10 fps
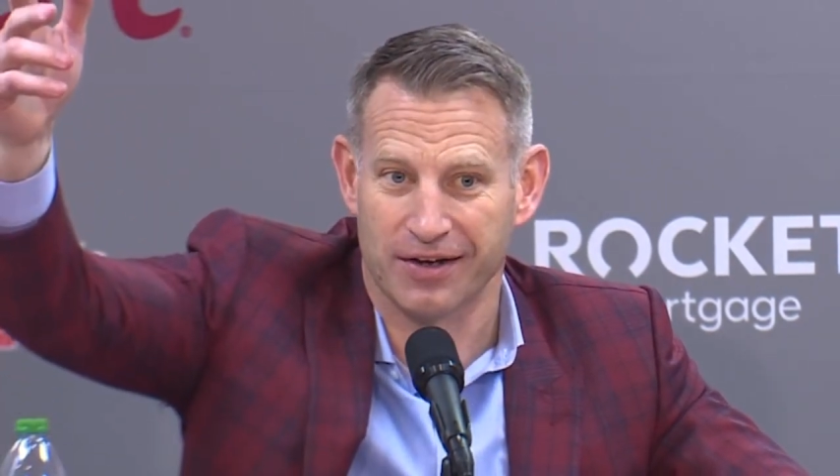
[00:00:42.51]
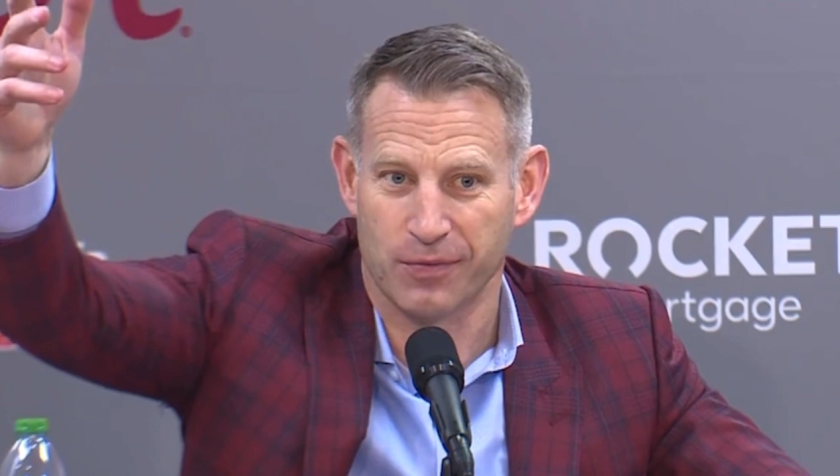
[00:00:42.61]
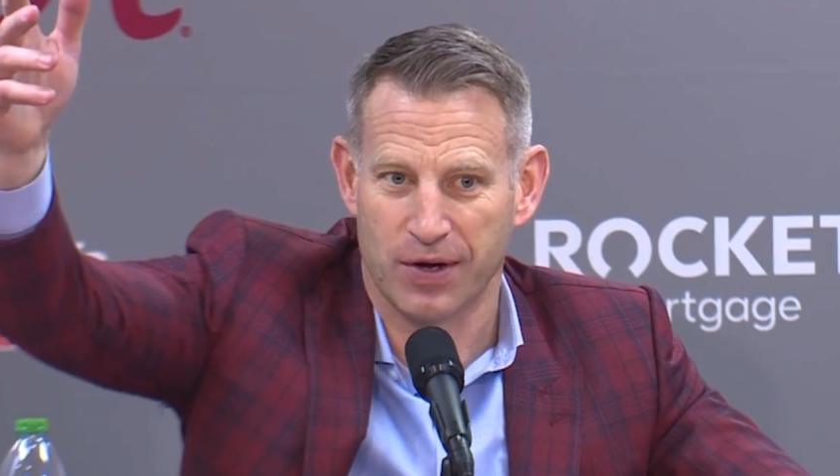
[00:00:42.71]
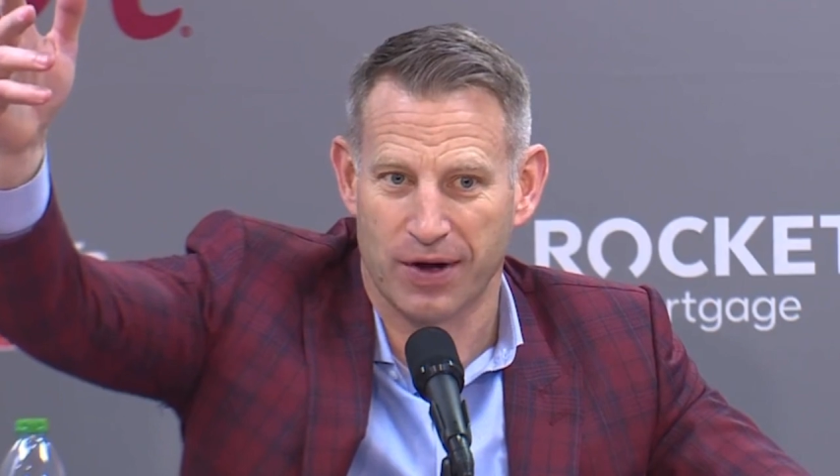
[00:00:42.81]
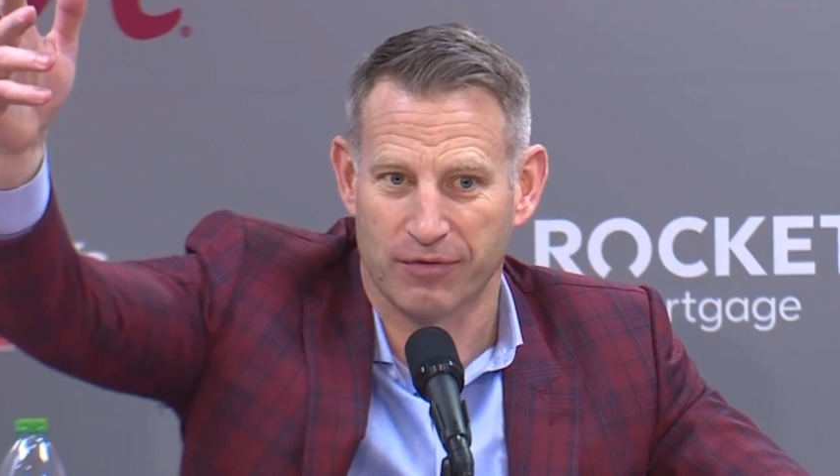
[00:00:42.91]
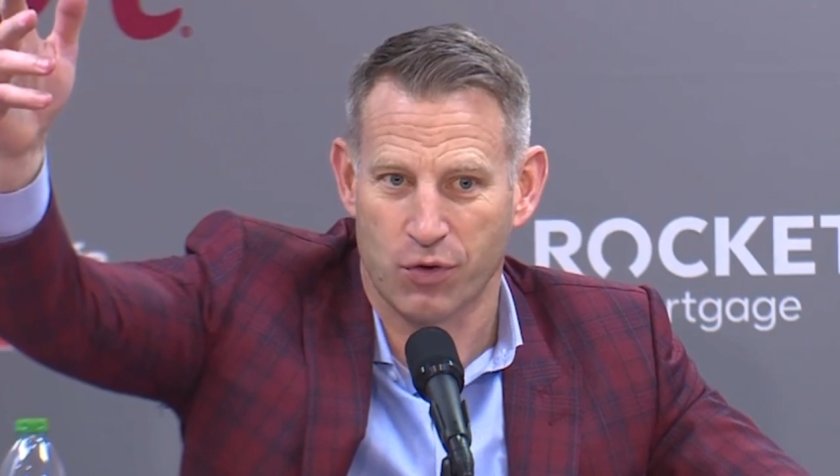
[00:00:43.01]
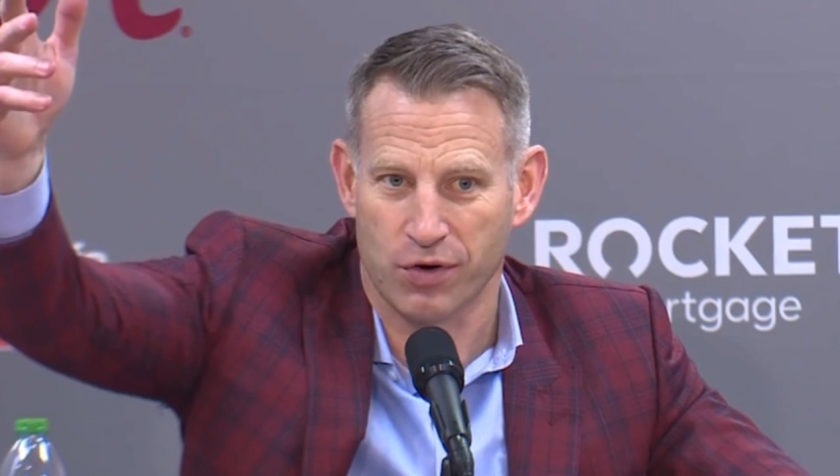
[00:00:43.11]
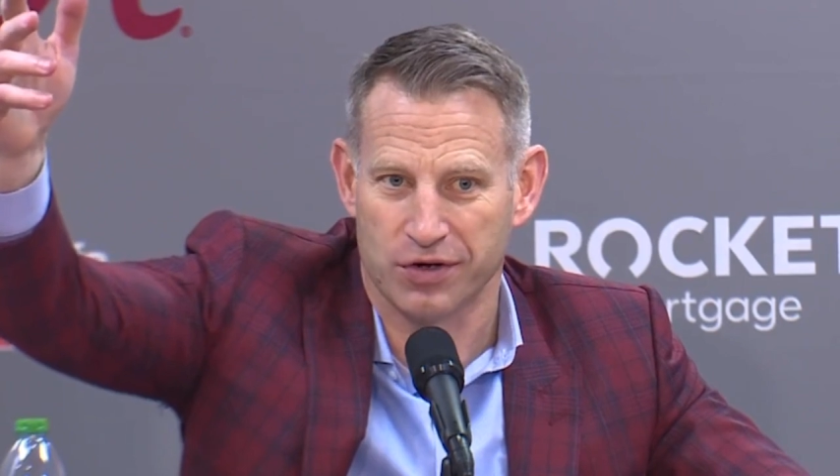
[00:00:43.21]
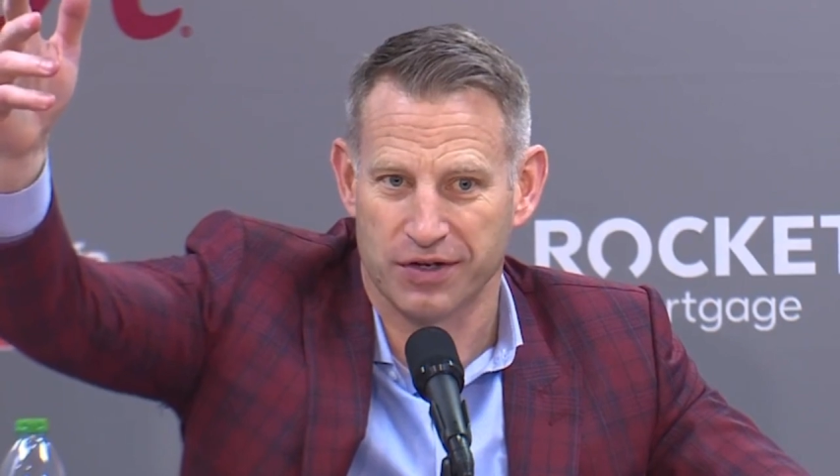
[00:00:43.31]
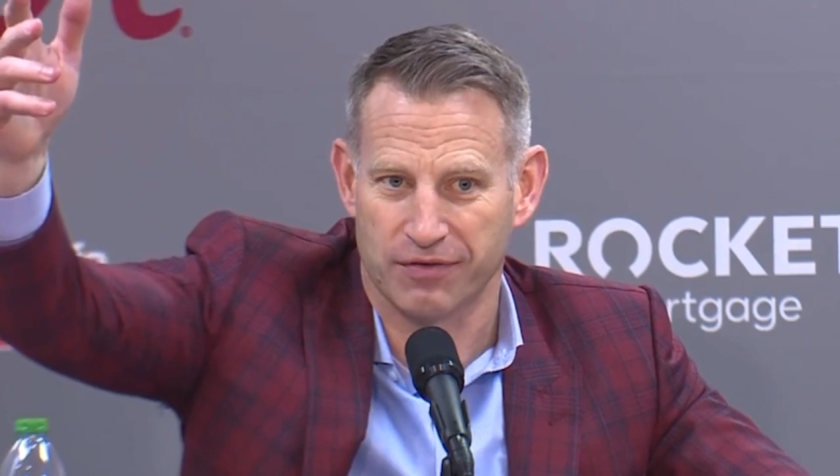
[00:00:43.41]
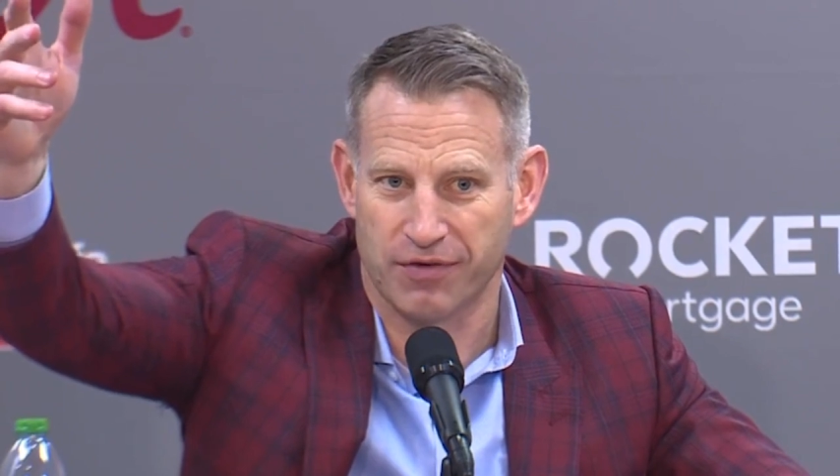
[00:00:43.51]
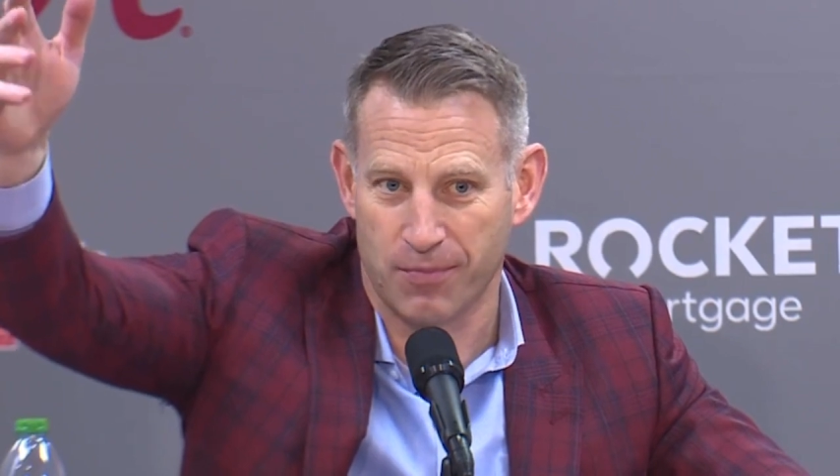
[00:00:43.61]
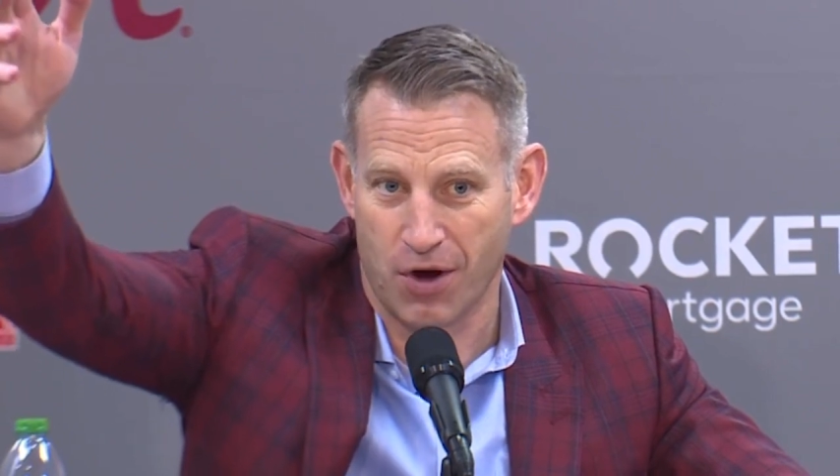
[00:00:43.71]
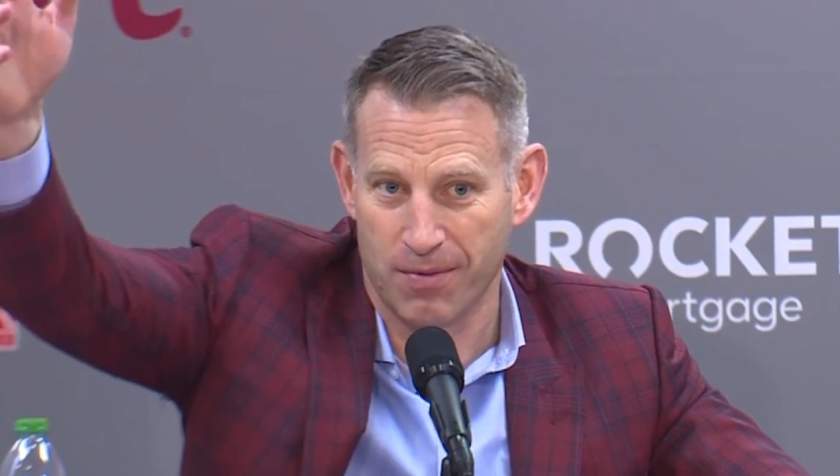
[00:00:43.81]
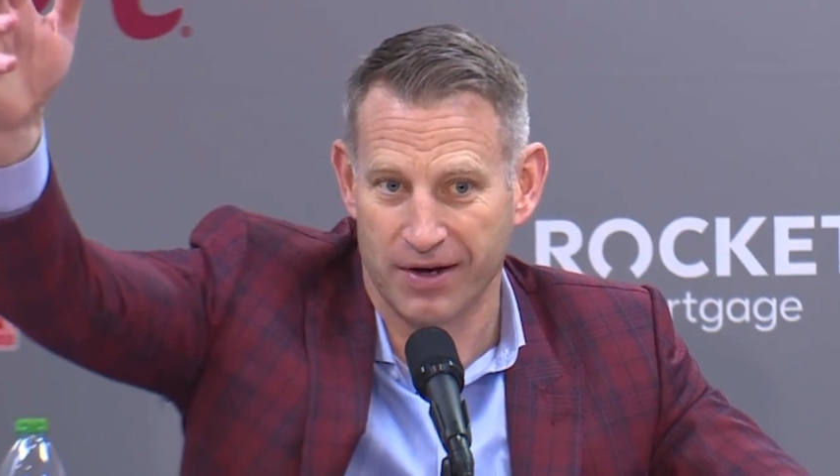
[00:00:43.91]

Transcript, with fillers: We don't have quarters like football,